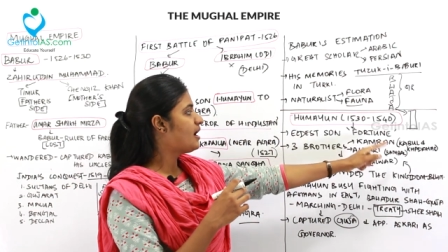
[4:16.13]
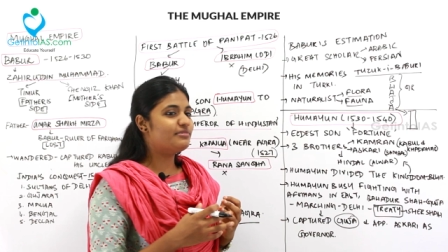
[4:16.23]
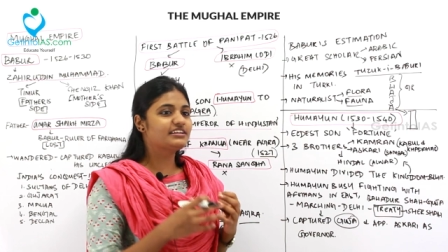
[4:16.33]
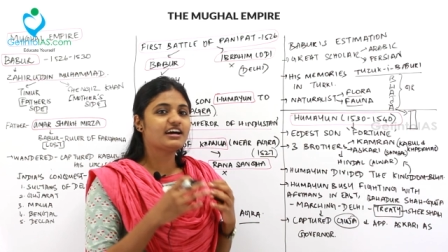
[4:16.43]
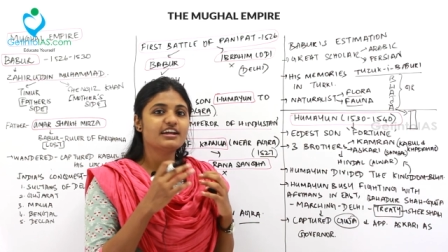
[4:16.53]

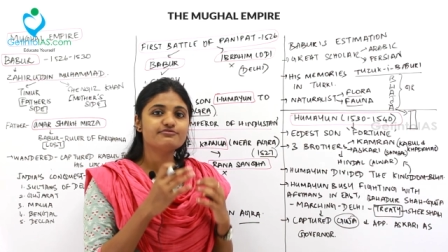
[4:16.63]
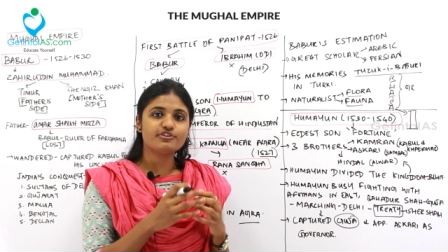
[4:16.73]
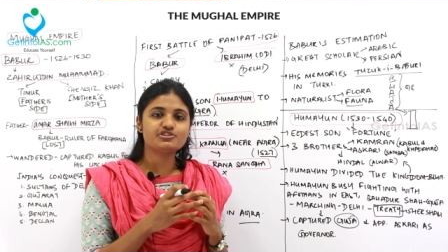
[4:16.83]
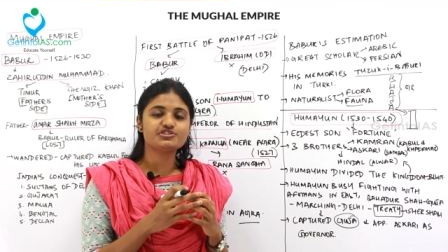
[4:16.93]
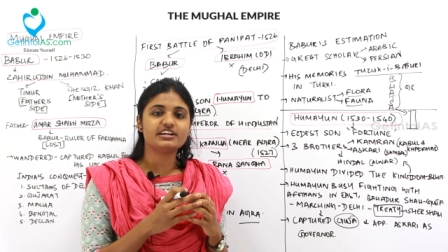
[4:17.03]
But
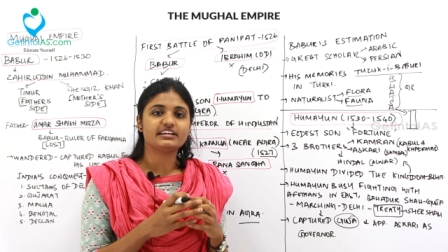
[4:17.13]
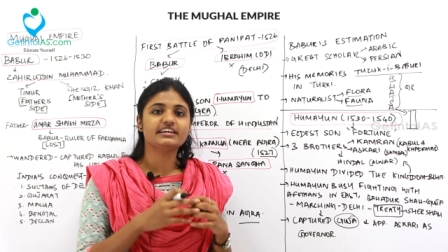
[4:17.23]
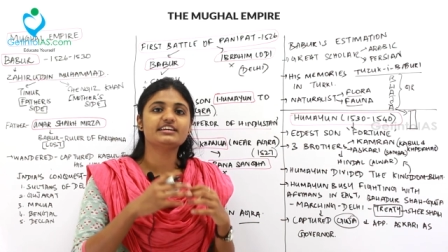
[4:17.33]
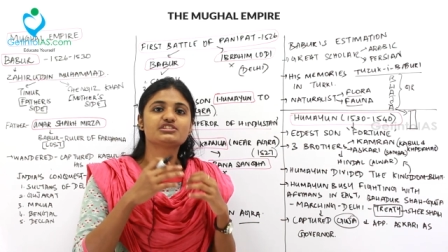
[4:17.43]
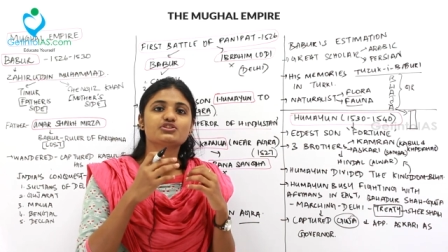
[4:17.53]

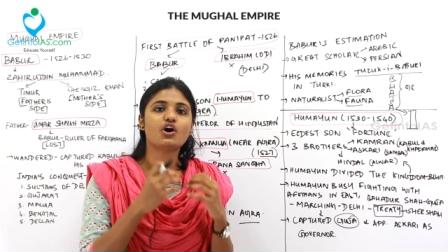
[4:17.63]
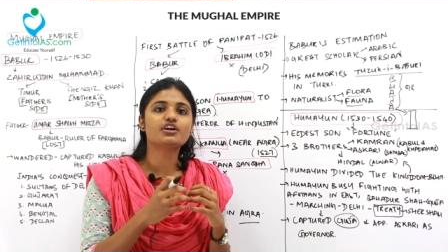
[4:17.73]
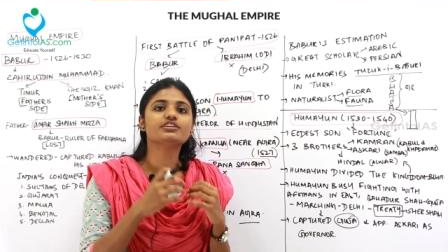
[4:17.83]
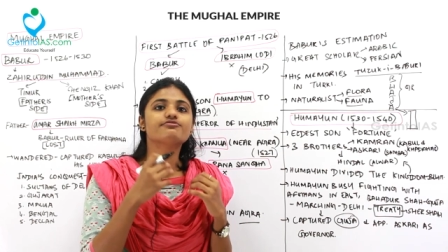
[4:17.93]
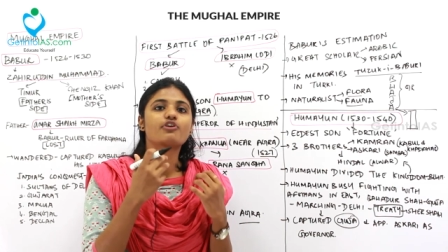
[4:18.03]
unfortunately, he is
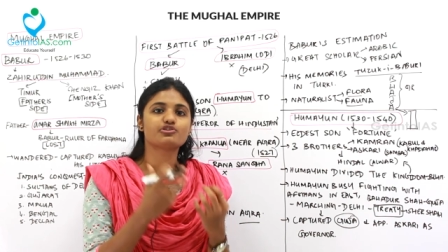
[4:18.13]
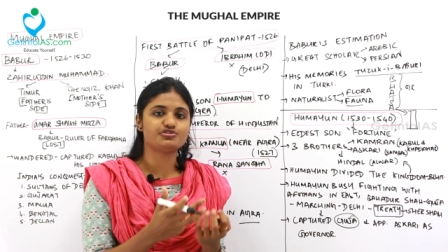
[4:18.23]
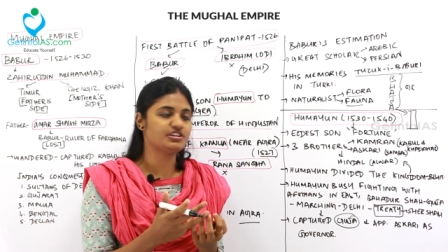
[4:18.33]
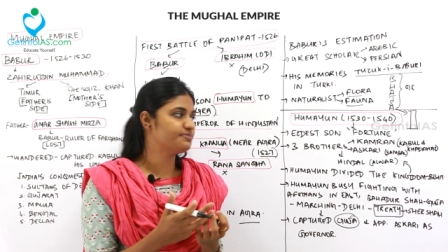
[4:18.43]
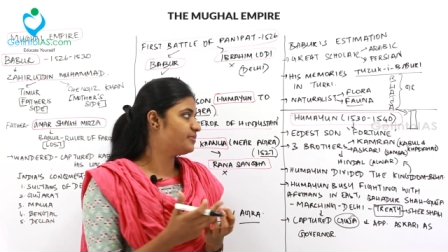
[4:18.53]
not a
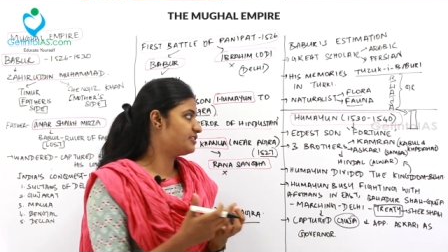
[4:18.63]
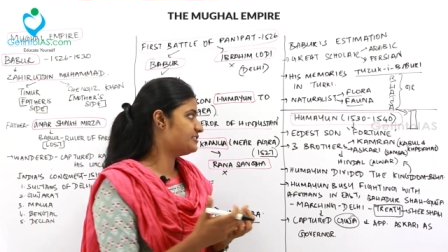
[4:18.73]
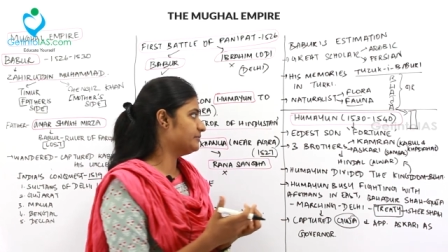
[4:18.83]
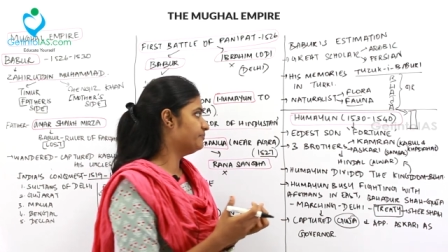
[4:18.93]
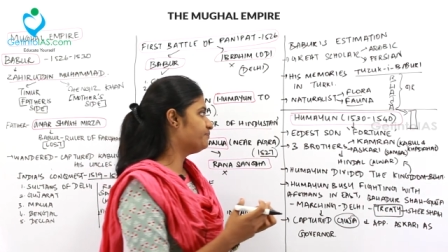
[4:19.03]
fortunate
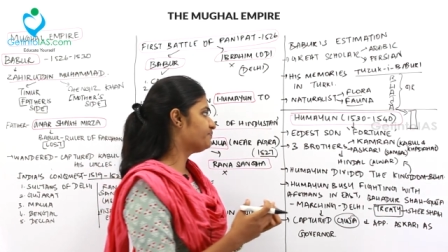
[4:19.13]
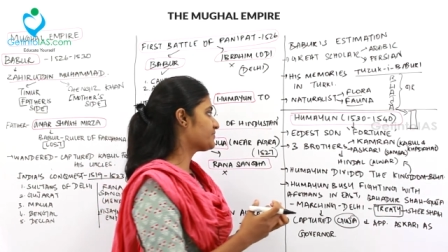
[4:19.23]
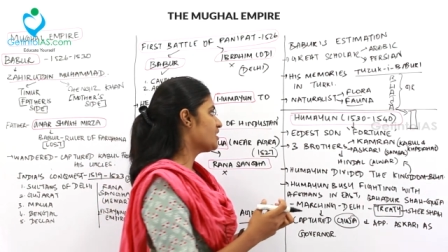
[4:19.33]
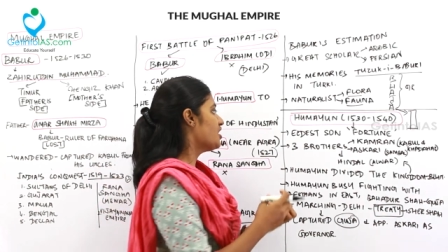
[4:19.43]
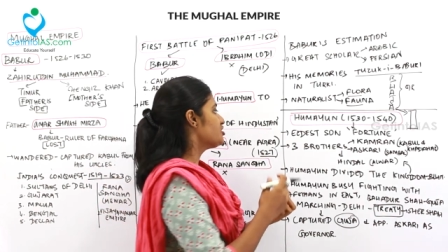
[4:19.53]
person.
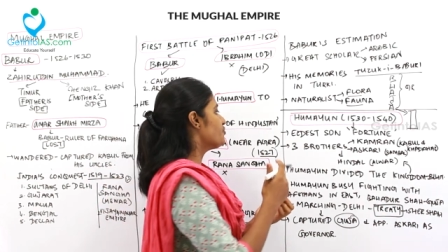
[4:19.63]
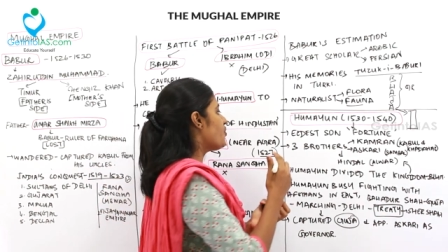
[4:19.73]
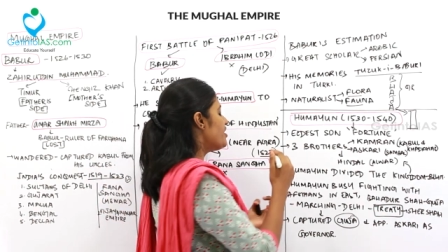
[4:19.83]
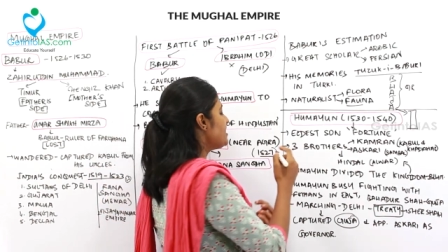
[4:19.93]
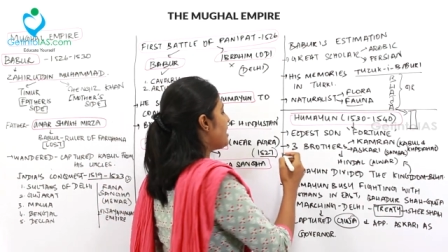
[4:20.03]
So
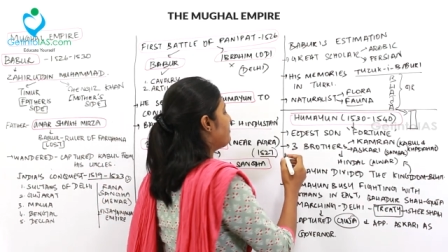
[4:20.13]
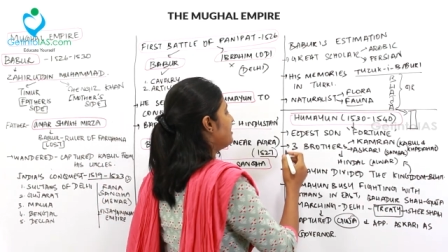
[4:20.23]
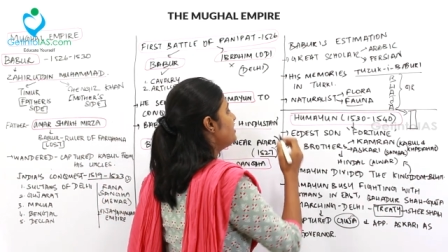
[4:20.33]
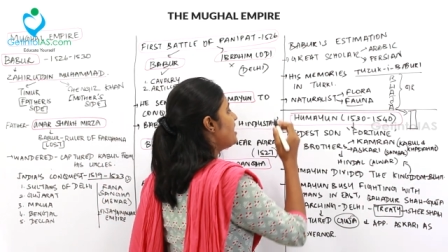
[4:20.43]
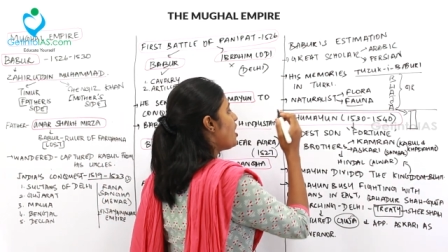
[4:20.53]
what
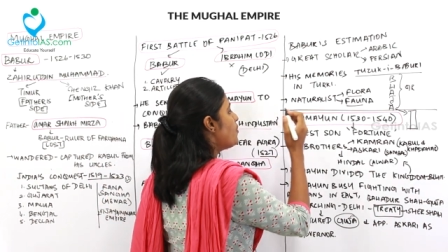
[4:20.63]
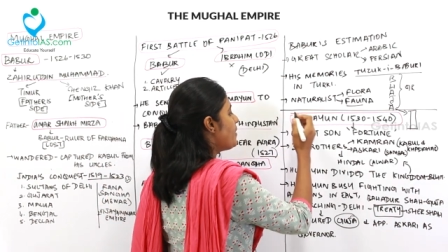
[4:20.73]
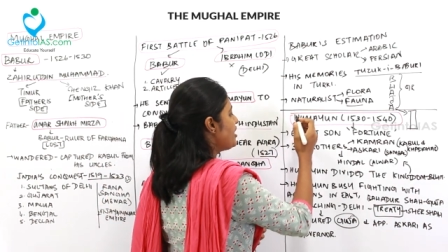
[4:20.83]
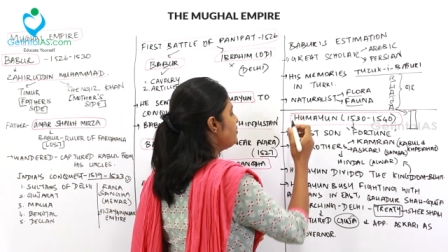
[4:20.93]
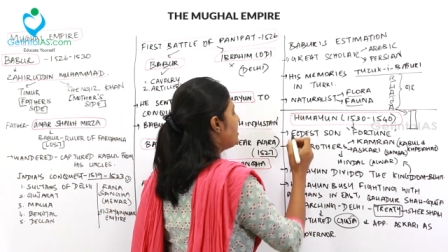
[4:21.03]
happened?
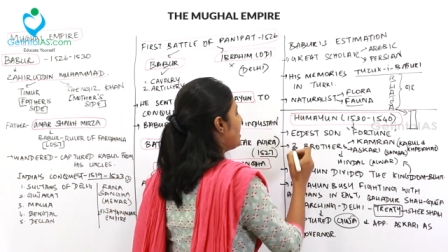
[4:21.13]
Humayun